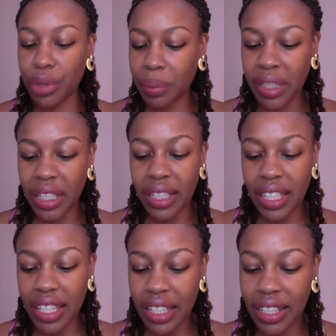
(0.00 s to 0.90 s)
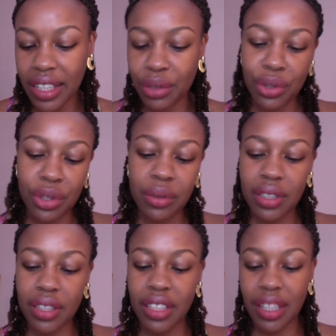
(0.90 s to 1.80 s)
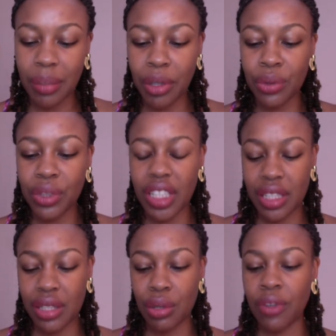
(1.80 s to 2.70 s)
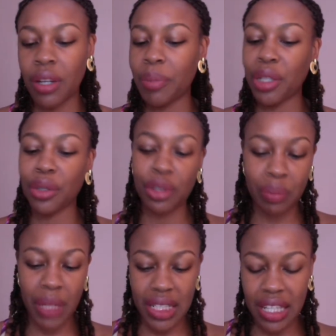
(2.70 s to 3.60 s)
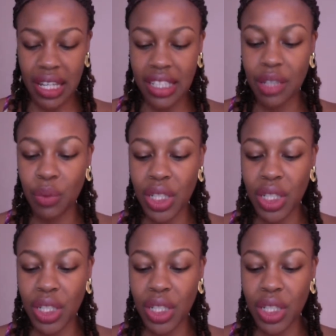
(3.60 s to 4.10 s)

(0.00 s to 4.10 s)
bought me a cake and called the neighborhood kids over, but not my dad.